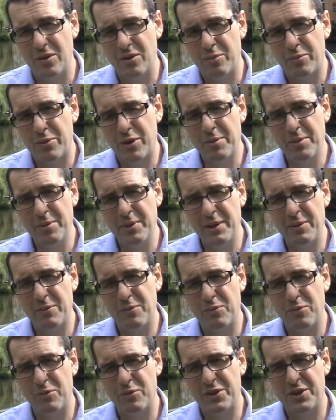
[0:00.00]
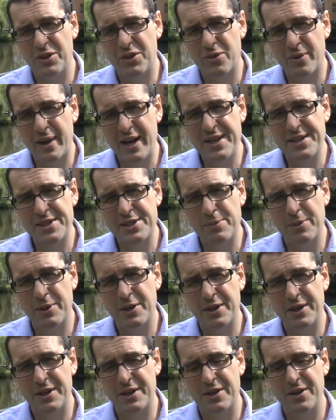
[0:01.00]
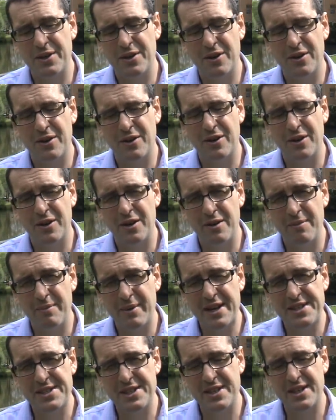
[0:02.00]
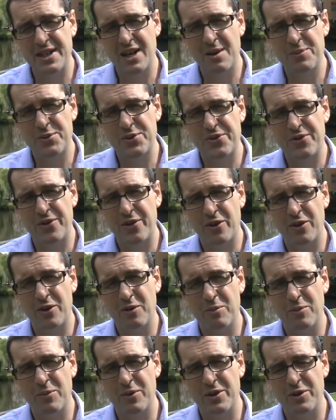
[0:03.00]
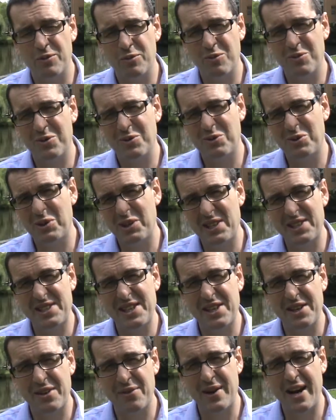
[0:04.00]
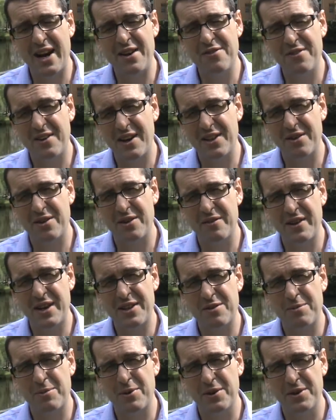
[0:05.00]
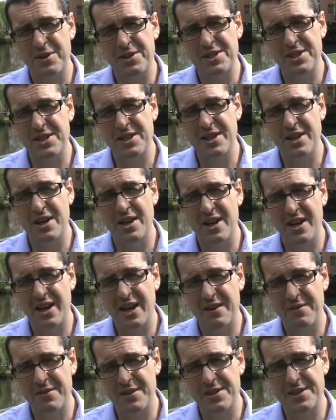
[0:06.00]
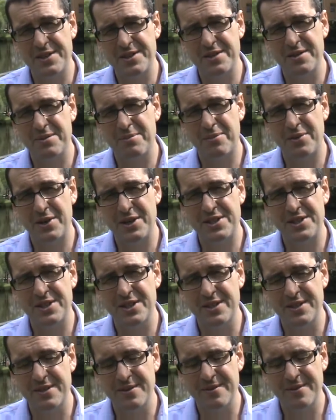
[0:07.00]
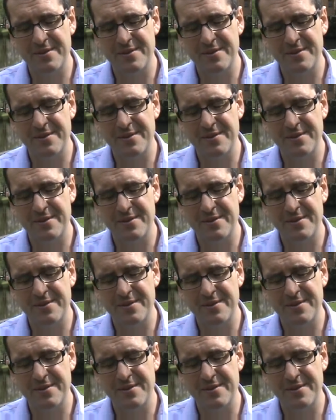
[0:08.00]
probably the greatest work on magic comes from well, let's say the grandfather of anthropology, Evans-Pritchard.